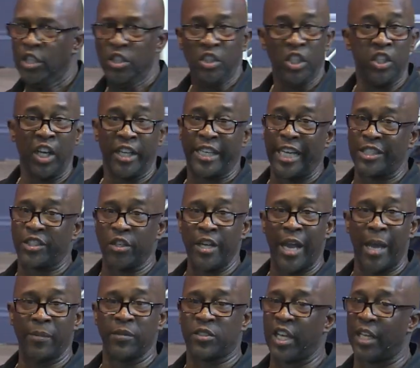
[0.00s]
Just look at your
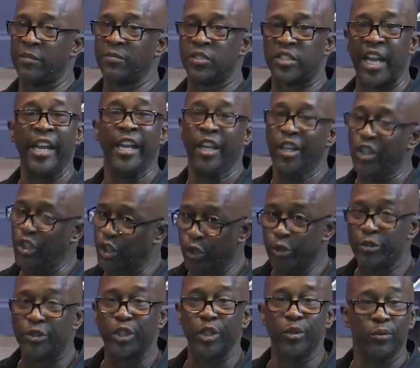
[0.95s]
neighbor, tell them, say,
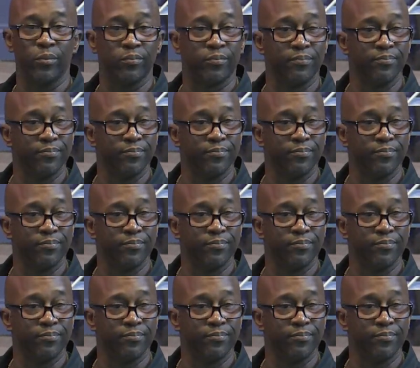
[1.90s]
you too.